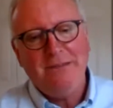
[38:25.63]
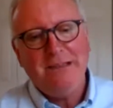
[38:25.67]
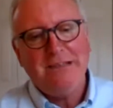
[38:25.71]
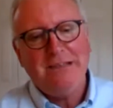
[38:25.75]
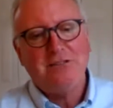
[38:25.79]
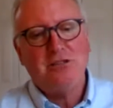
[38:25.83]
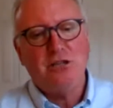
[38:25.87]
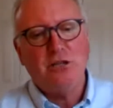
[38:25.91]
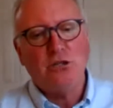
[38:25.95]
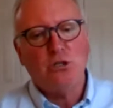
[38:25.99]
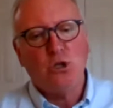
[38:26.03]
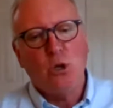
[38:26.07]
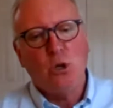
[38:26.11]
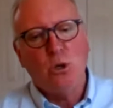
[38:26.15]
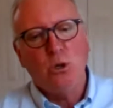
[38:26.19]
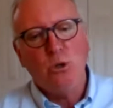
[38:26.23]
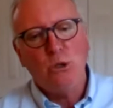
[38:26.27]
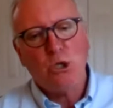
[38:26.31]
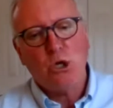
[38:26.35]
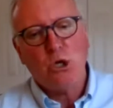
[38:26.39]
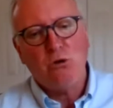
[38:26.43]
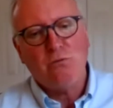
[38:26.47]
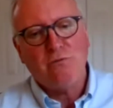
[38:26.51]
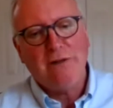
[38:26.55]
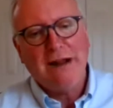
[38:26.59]
is the
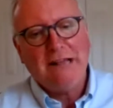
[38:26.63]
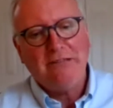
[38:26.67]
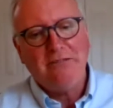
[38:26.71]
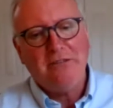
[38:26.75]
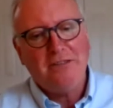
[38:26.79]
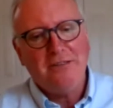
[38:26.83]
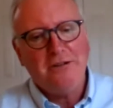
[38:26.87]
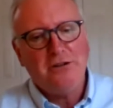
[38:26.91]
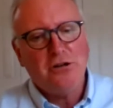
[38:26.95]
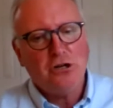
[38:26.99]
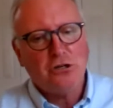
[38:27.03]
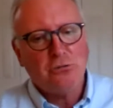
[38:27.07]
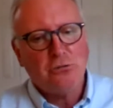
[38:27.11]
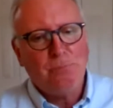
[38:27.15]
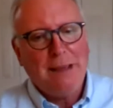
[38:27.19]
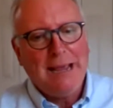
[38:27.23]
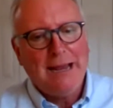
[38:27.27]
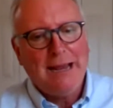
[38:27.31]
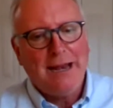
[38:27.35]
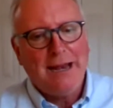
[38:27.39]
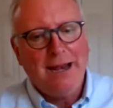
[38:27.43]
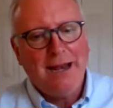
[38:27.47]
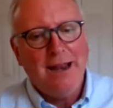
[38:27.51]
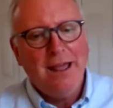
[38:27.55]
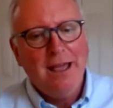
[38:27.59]
solution rather than just
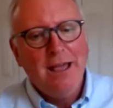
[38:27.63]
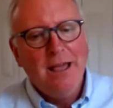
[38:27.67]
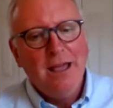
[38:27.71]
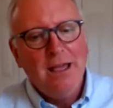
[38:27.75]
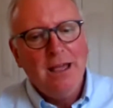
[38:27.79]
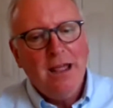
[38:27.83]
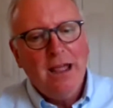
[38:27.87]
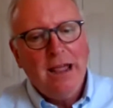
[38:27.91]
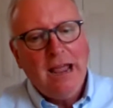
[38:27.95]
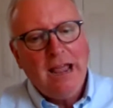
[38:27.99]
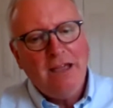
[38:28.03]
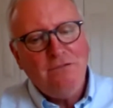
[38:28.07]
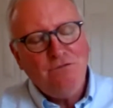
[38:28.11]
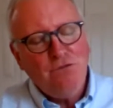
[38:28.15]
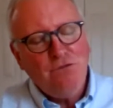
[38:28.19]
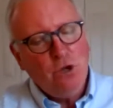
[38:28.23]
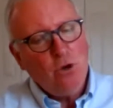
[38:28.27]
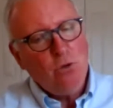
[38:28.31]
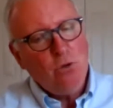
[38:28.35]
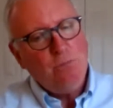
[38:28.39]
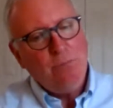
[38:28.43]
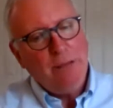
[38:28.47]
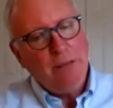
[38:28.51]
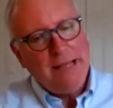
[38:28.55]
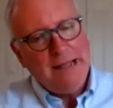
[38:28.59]
banning. Have
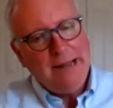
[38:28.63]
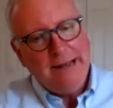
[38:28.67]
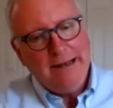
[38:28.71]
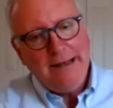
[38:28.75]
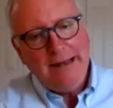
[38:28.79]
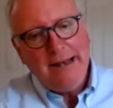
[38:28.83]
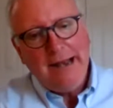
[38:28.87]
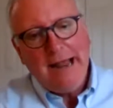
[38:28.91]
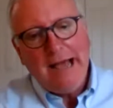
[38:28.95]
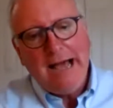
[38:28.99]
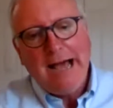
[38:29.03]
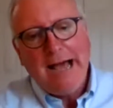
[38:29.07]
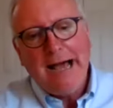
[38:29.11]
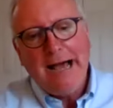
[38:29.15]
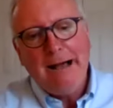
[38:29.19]
you been